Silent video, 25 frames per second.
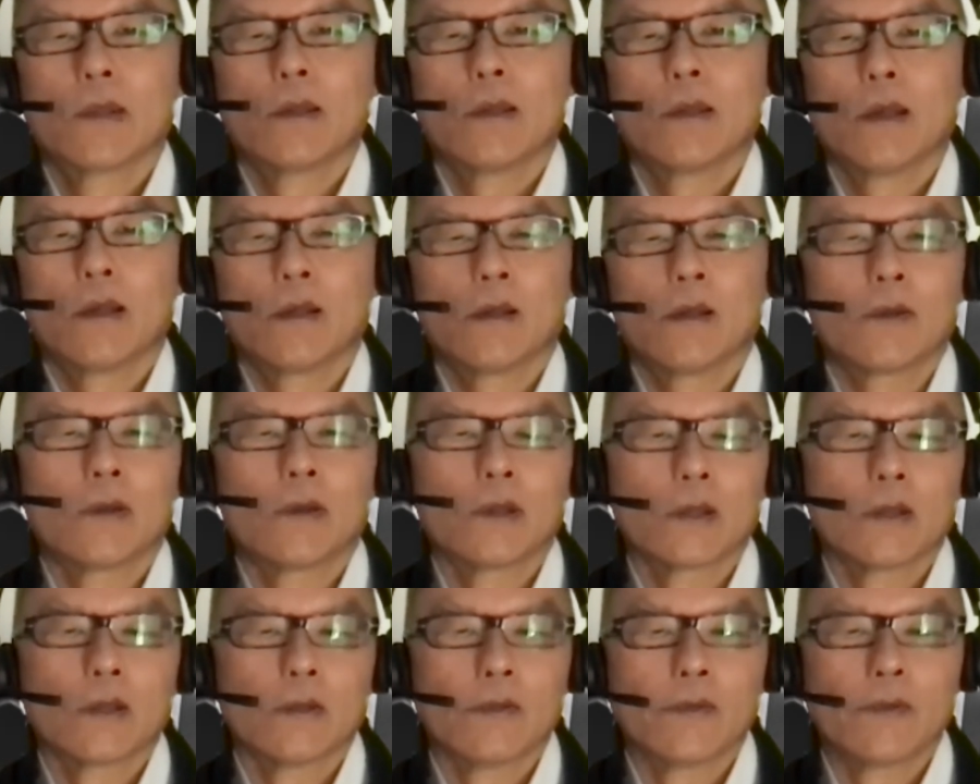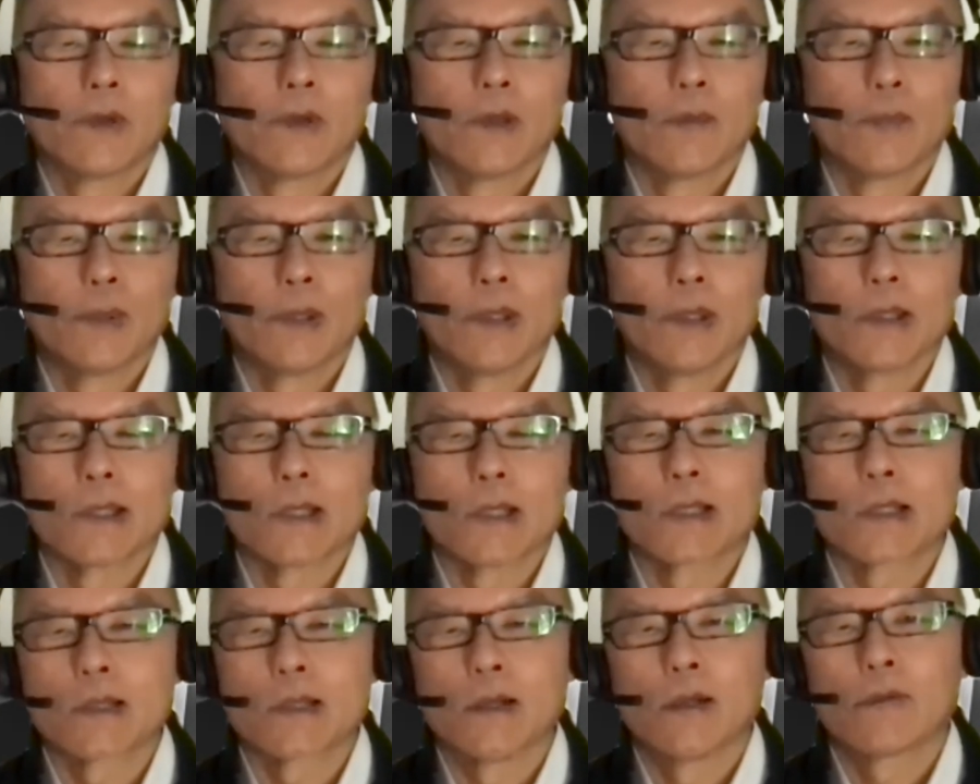Yeah, and I think in the Philippines
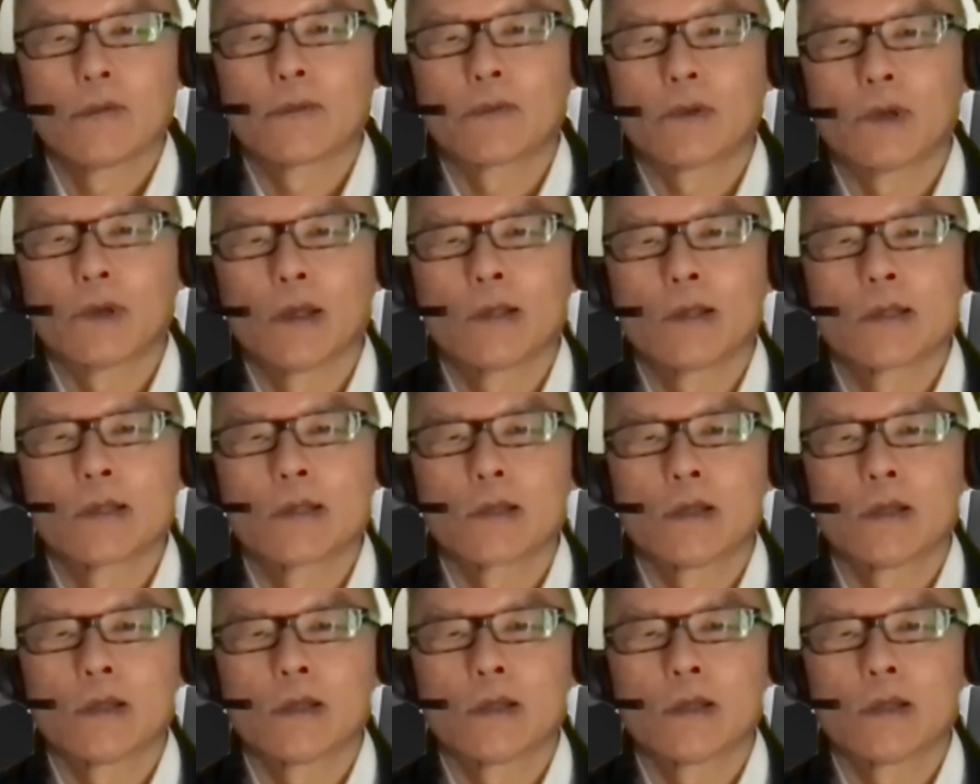itself, right?